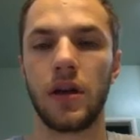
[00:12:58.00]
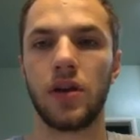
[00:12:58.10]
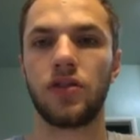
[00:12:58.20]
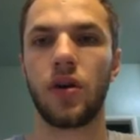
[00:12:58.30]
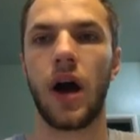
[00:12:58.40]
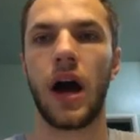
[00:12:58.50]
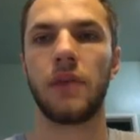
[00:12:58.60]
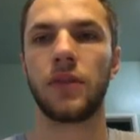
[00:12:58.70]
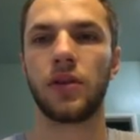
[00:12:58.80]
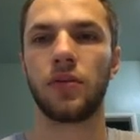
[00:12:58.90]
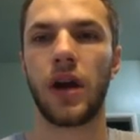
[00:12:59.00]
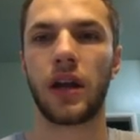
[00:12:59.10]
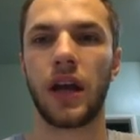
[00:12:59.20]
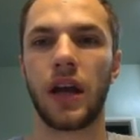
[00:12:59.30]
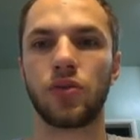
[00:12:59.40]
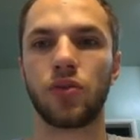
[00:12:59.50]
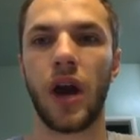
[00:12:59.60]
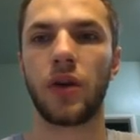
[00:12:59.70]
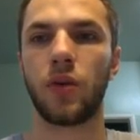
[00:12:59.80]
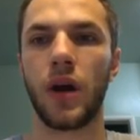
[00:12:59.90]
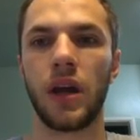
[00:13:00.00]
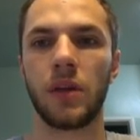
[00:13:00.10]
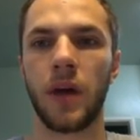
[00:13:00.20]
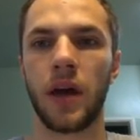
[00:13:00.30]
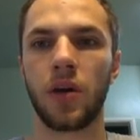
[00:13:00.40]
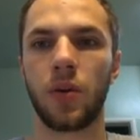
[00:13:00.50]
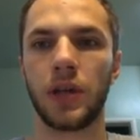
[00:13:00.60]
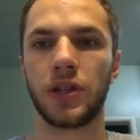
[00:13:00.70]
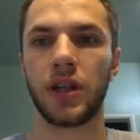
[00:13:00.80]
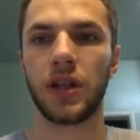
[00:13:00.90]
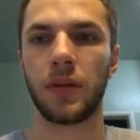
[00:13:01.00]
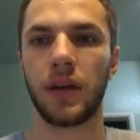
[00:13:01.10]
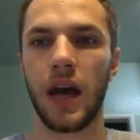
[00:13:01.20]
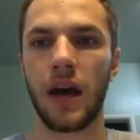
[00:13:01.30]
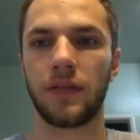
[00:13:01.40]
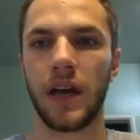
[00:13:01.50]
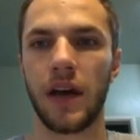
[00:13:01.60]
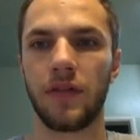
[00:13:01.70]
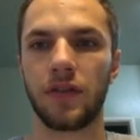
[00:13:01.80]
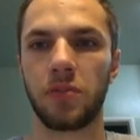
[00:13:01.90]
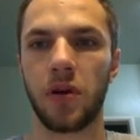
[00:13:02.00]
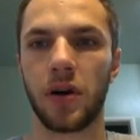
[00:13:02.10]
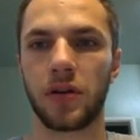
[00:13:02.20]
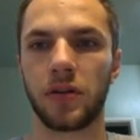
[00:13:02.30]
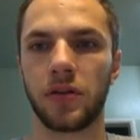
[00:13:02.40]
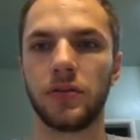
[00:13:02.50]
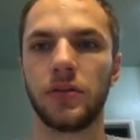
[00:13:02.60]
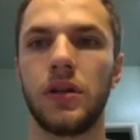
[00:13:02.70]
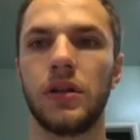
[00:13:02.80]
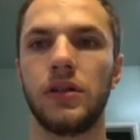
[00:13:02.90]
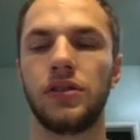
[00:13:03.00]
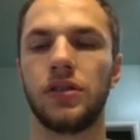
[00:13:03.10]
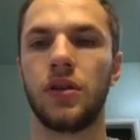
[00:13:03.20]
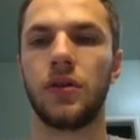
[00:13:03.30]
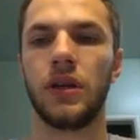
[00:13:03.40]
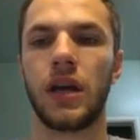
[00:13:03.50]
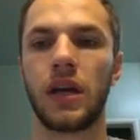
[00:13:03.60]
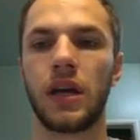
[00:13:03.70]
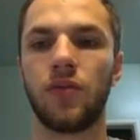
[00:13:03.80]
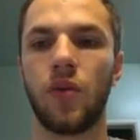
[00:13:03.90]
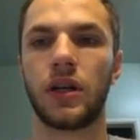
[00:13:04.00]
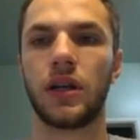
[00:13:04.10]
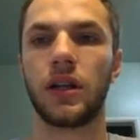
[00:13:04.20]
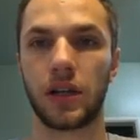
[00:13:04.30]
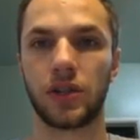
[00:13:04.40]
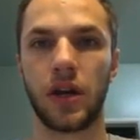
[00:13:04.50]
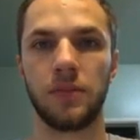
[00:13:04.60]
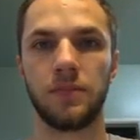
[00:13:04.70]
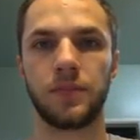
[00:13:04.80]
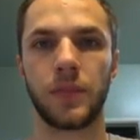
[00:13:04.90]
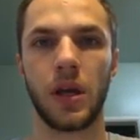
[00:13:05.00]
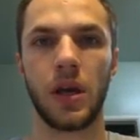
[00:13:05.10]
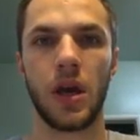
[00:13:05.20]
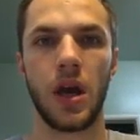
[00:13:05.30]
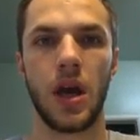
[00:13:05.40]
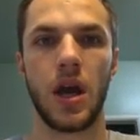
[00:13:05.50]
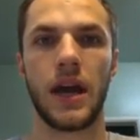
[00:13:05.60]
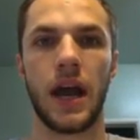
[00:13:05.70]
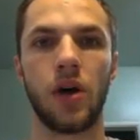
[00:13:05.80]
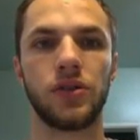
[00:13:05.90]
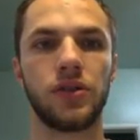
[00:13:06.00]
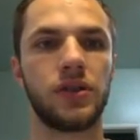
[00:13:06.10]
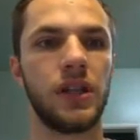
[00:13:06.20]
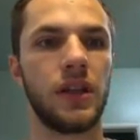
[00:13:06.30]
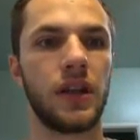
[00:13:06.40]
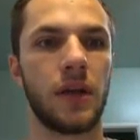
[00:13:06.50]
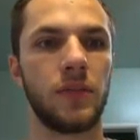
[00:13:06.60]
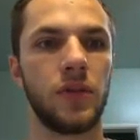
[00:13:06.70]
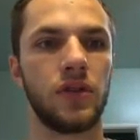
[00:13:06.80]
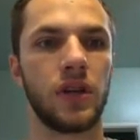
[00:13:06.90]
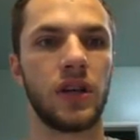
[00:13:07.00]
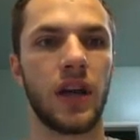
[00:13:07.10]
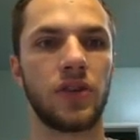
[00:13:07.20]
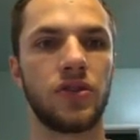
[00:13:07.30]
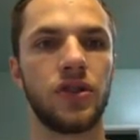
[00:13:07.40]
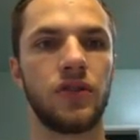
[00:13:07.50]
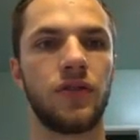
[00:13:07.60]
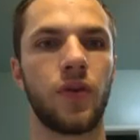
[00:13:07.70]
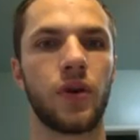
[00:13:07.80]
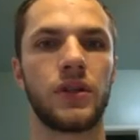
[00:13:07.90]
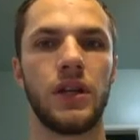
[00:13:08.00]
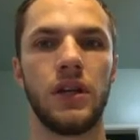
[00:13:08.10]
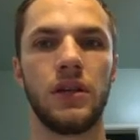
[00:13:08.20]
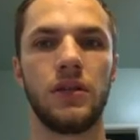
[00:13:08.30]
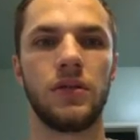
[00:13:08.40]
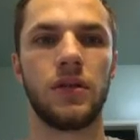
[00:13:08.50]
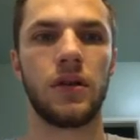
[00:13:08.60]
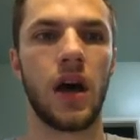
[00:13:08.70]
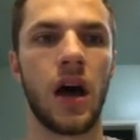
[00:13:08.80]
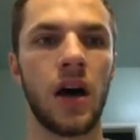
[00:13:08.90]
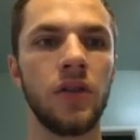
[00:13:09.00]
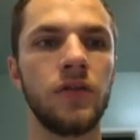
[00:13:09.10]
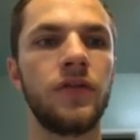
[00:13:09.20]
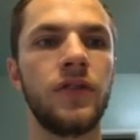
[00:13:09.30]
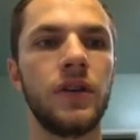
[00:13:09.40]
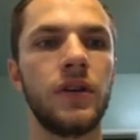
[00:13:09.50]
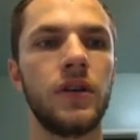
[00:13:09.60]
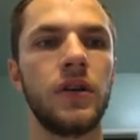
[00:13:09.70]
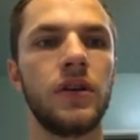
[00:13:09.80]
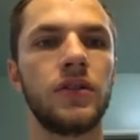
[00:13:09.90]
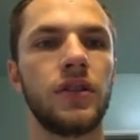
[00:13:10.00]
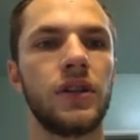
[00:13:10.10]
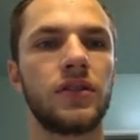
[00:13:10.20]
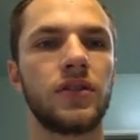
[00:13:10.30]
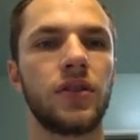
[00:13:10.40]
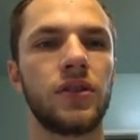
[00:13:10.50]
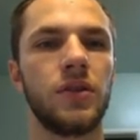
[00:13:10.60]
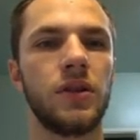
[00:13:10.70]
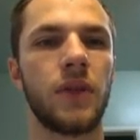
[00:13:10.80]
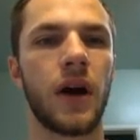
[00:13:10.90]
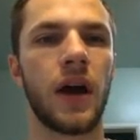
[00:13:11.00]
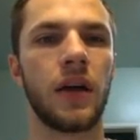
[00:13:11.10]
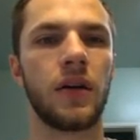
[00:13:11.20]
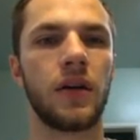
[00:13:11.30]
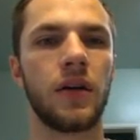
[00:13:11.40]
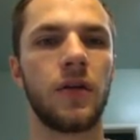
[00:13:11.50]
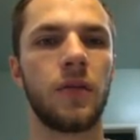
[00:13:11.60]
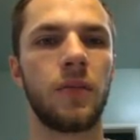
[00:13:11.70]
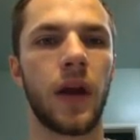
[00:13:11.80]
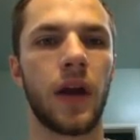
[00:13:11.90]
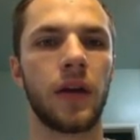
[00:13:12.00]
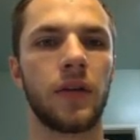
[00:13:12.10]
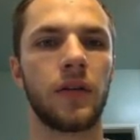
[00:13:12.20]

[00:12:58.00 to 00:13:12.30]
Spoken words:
So I'm going to recognize right away in my equation I'm going to have this particle, 0e negative 1, an electron. And I also see that I'm using nitrogen 14 of, so this is going to be my parent.